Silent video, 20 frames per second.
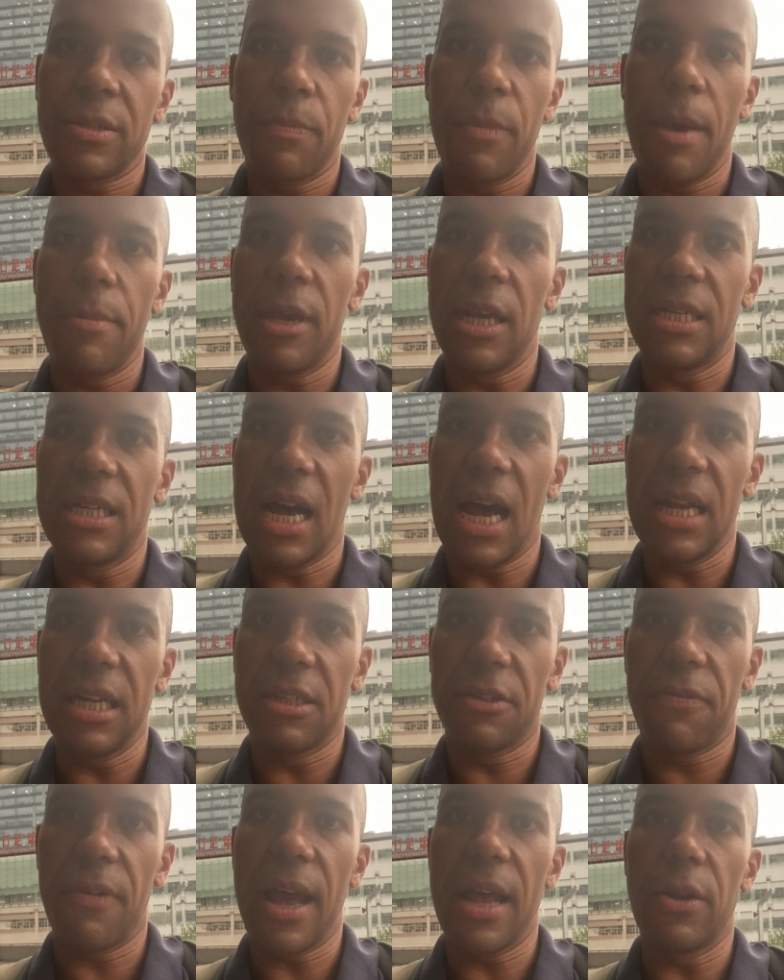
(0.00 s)
maybe a
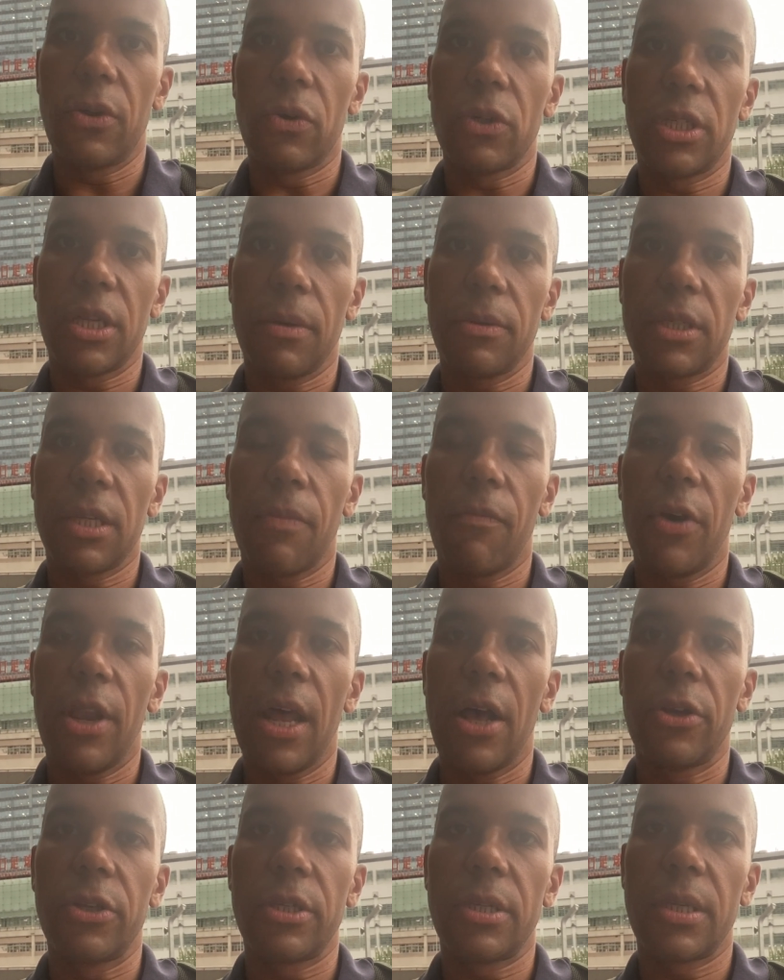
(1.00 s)
Chinese friend or someone
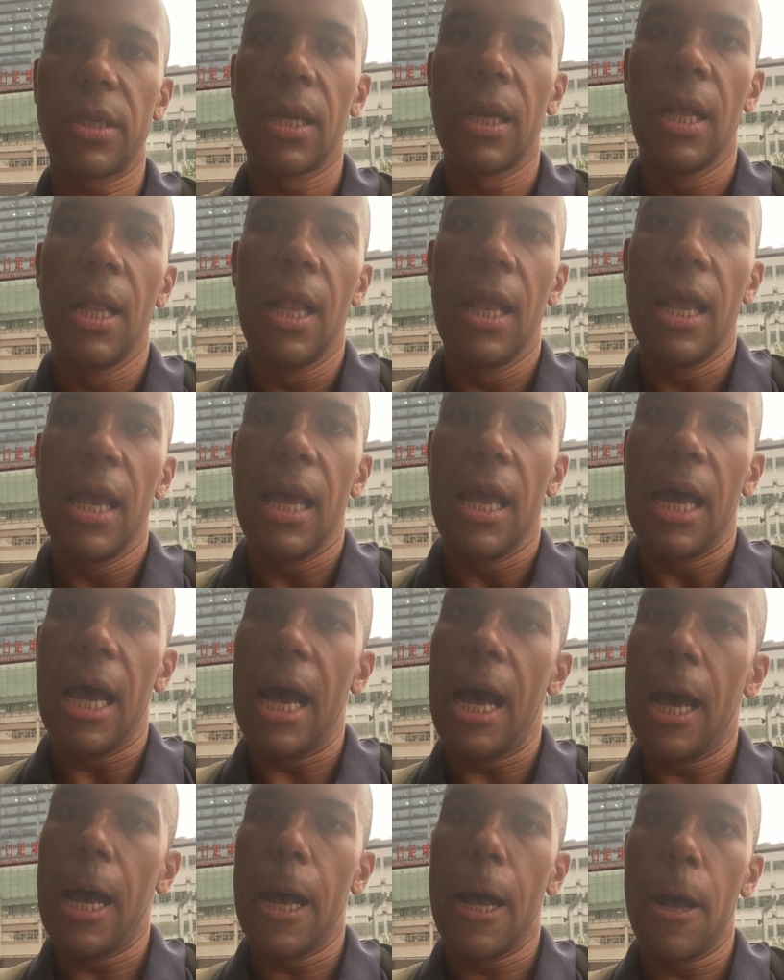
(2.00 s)
else.
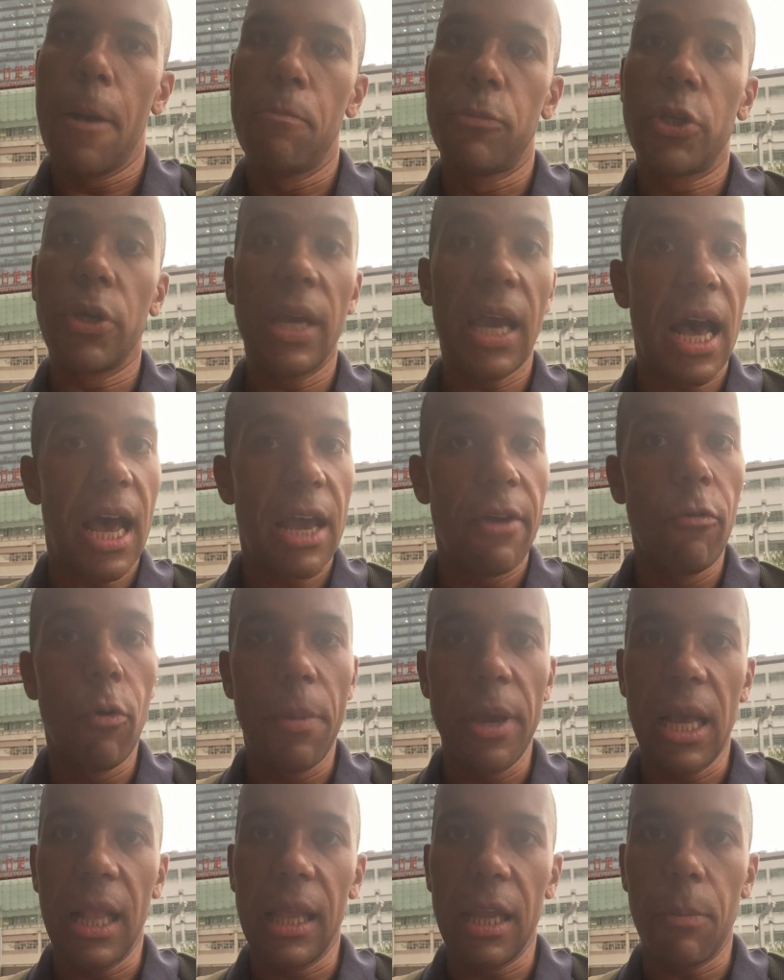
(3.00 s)
So yeah, it will
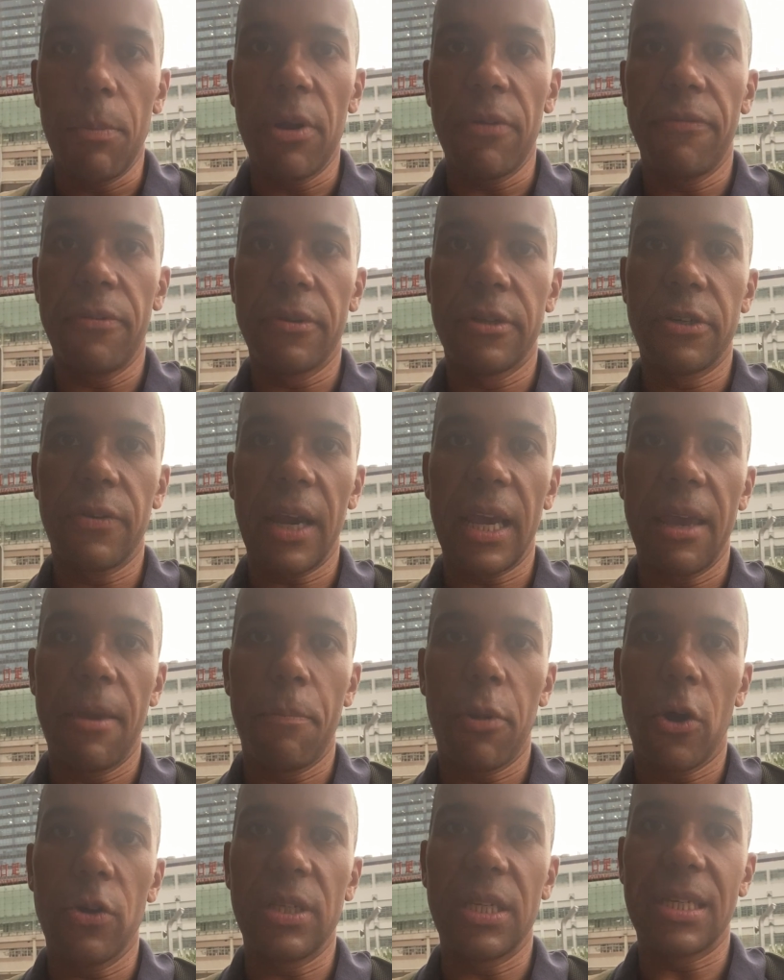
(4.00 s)
be a little bit of a tricky
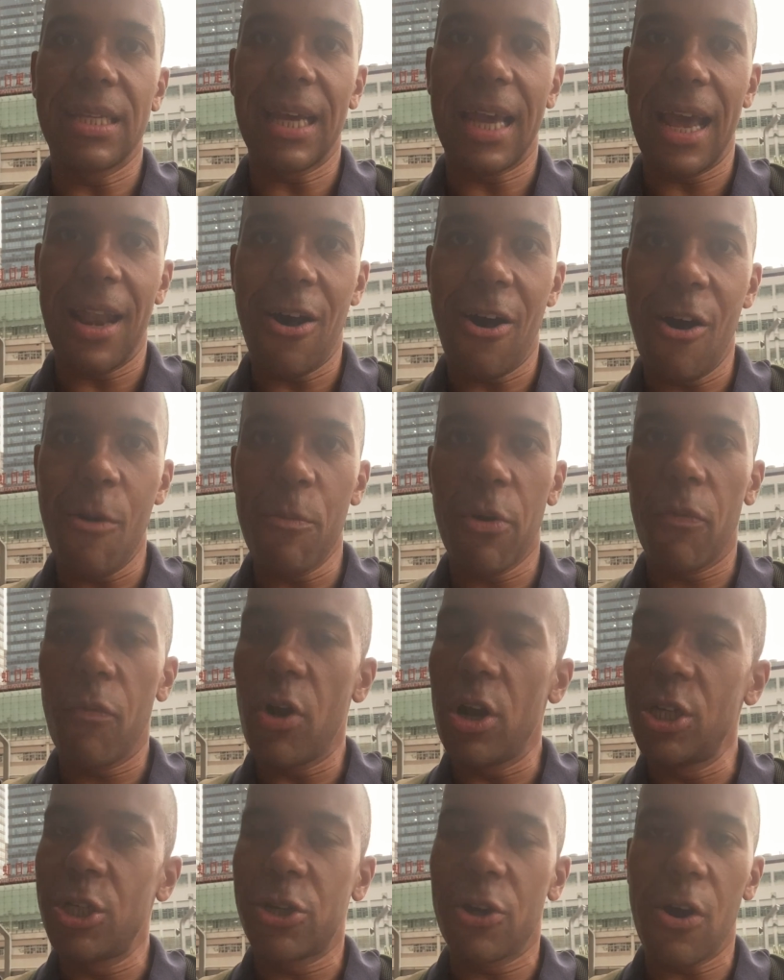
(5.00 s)
process to get on, but
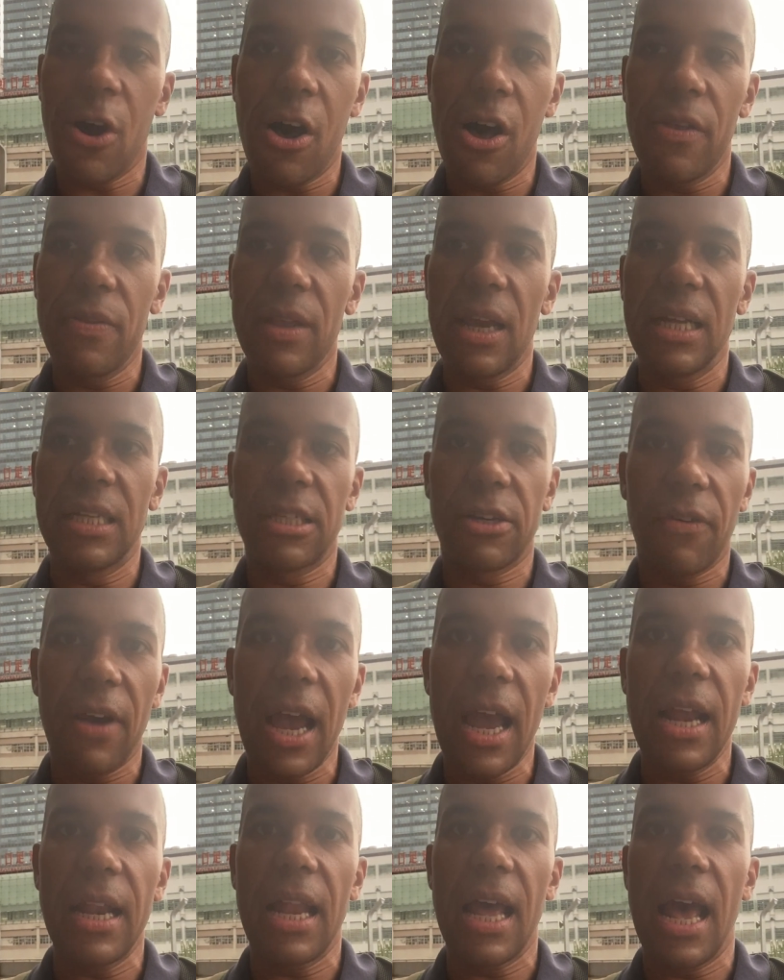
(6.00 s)
once you're on, it's
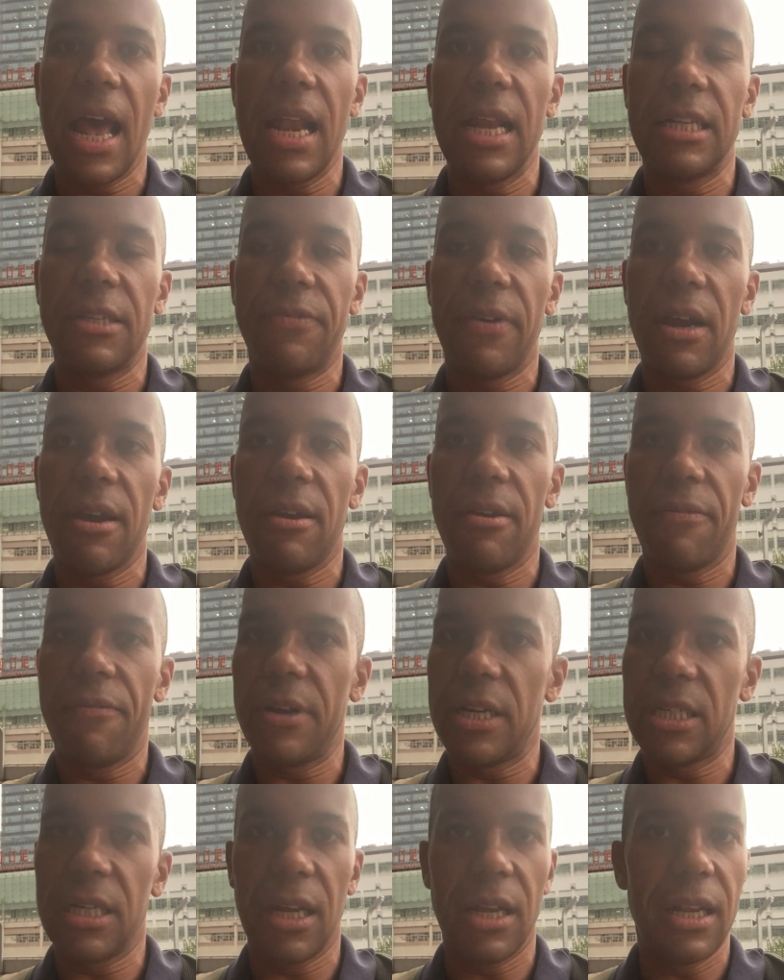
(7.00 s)
great and it's very
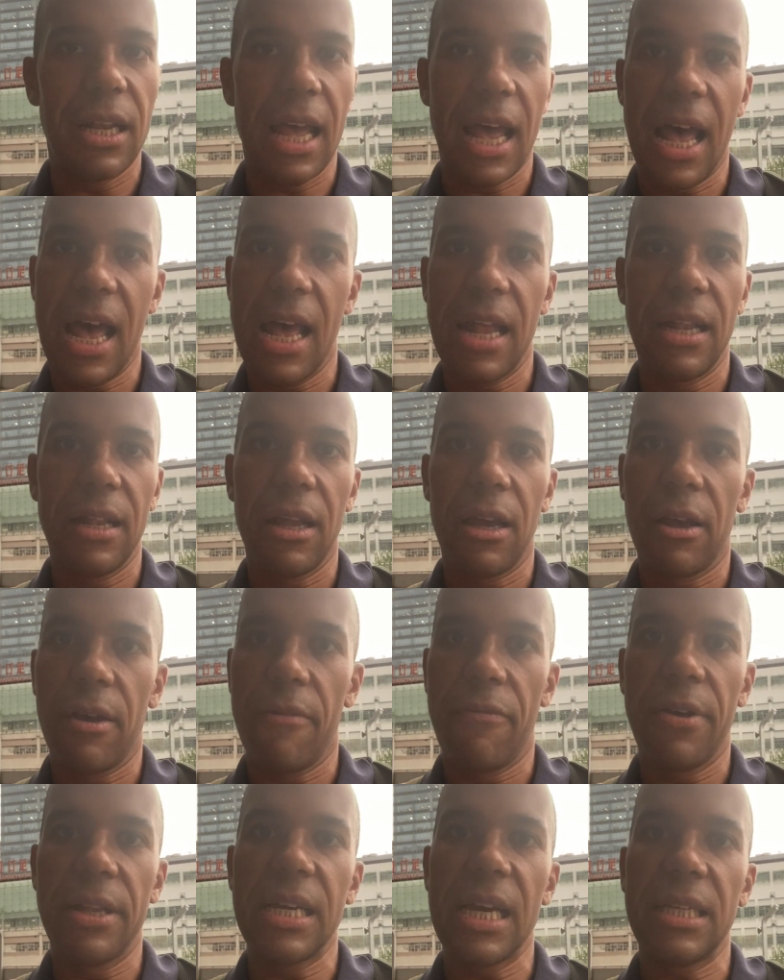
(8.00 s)
efficient and
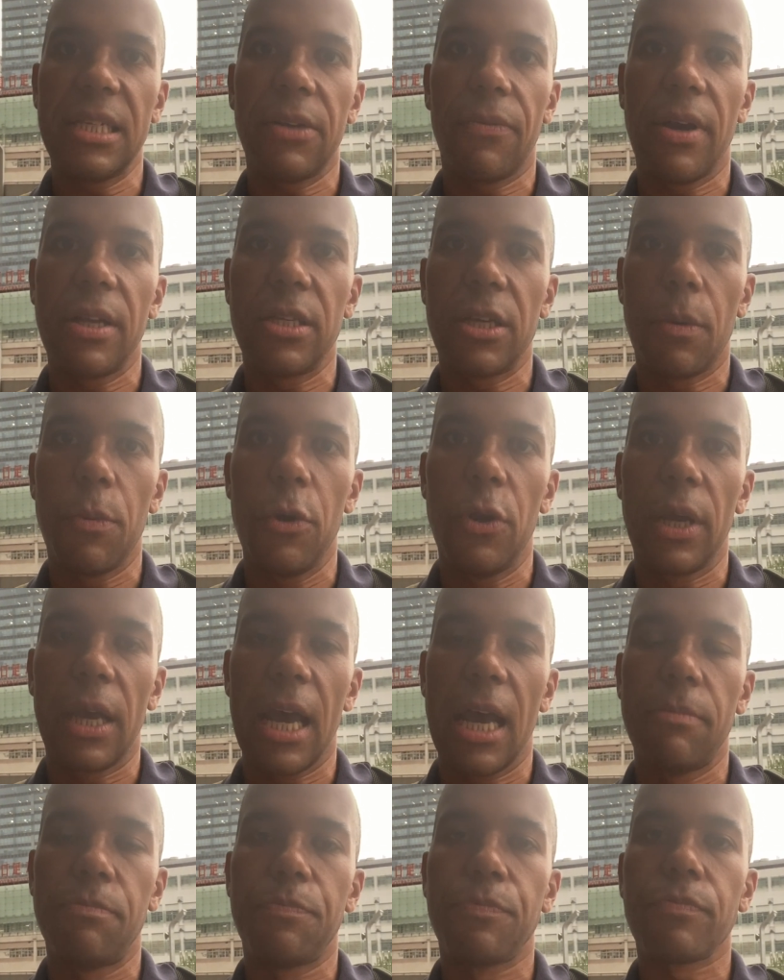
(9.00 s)
a fantastic way to
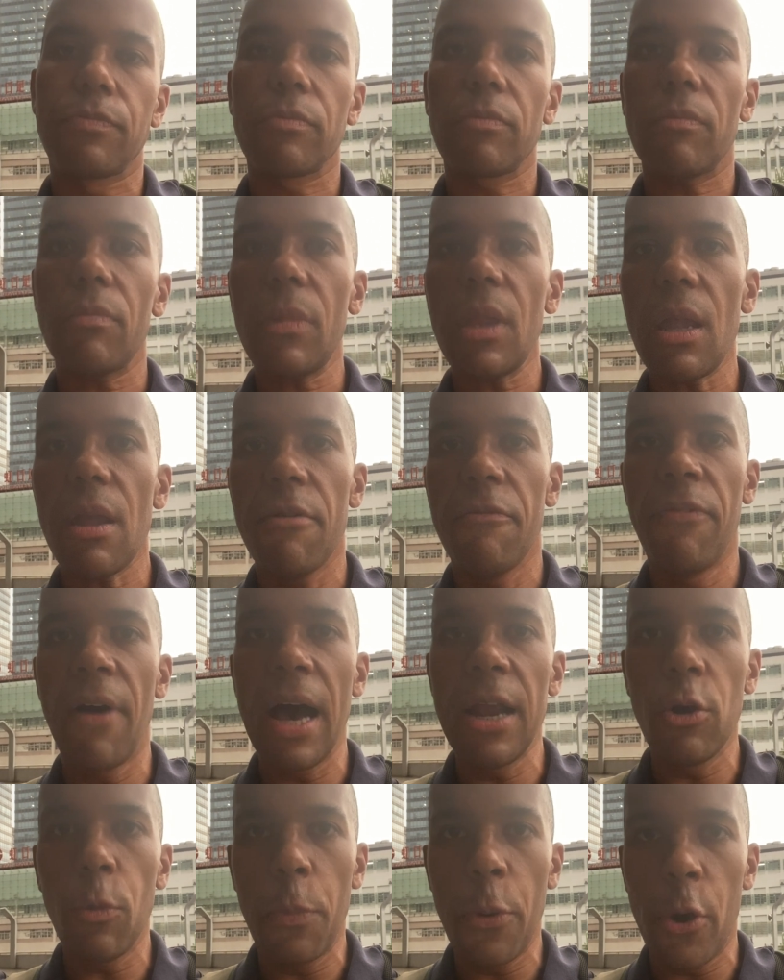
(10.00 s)
communicate.
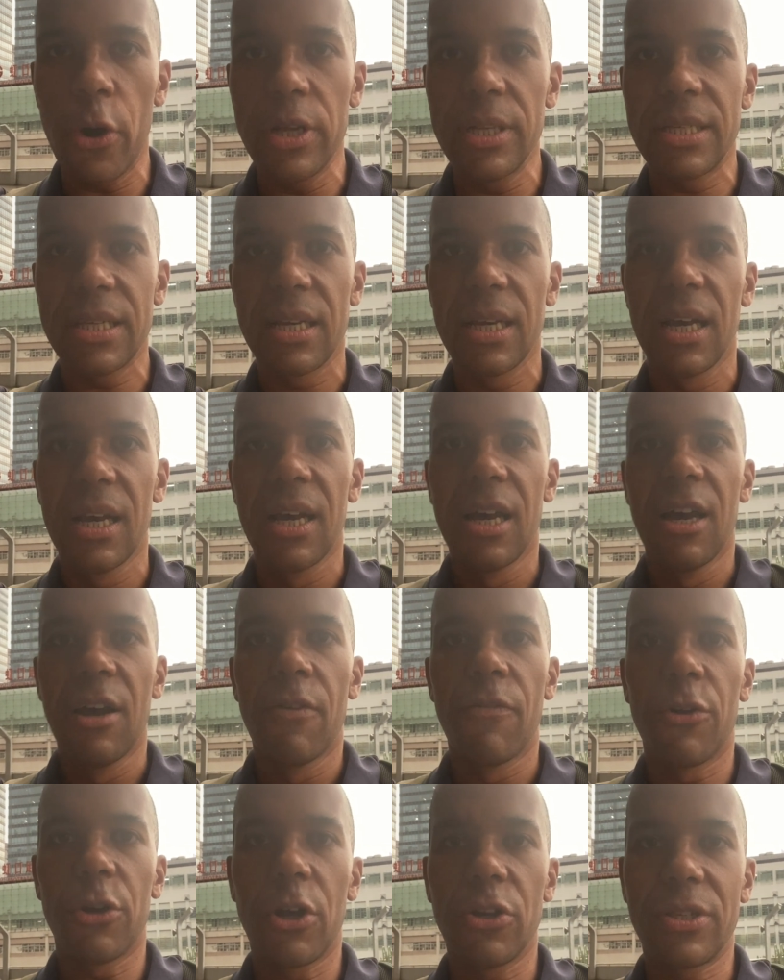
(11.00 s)
Final point,
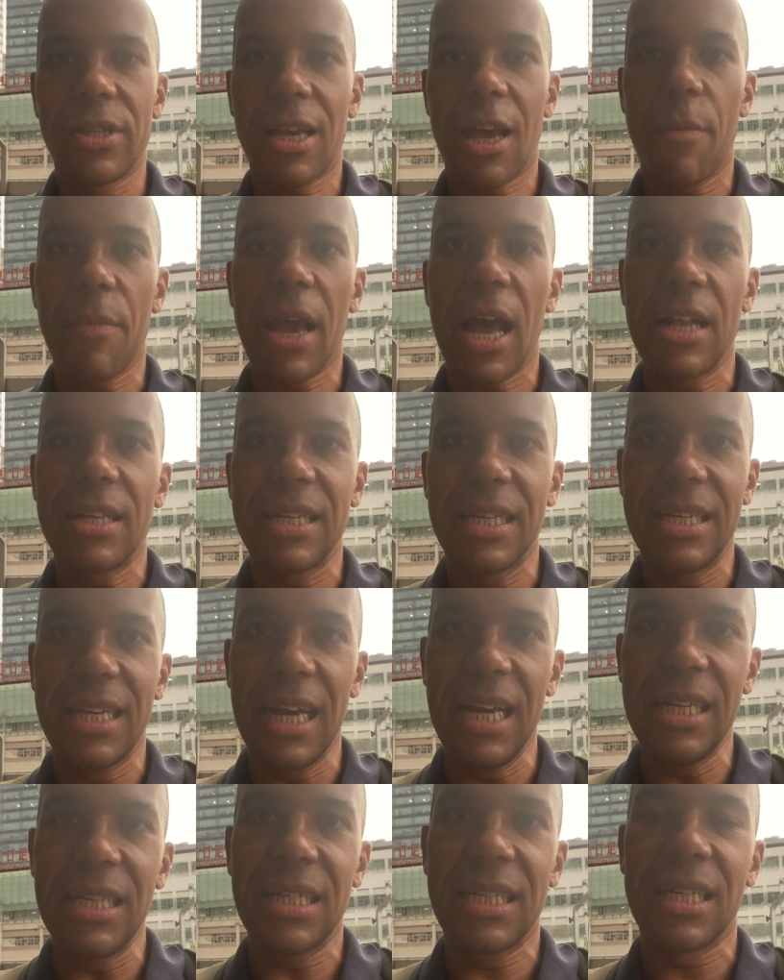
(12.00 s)
for those coming out to
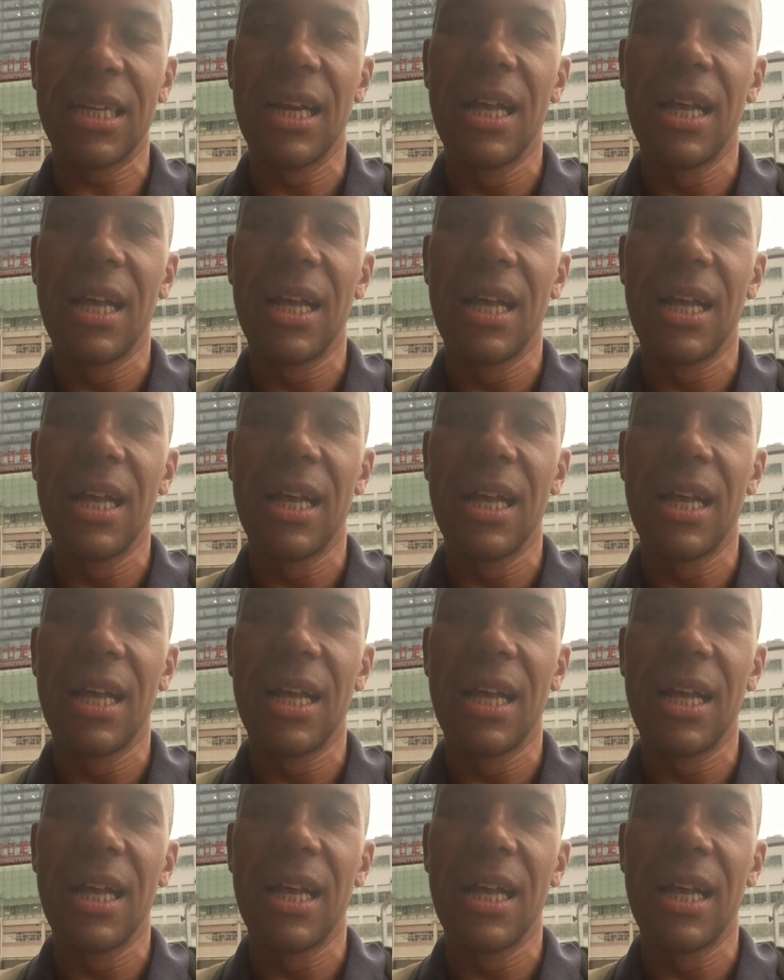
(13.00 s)
teach,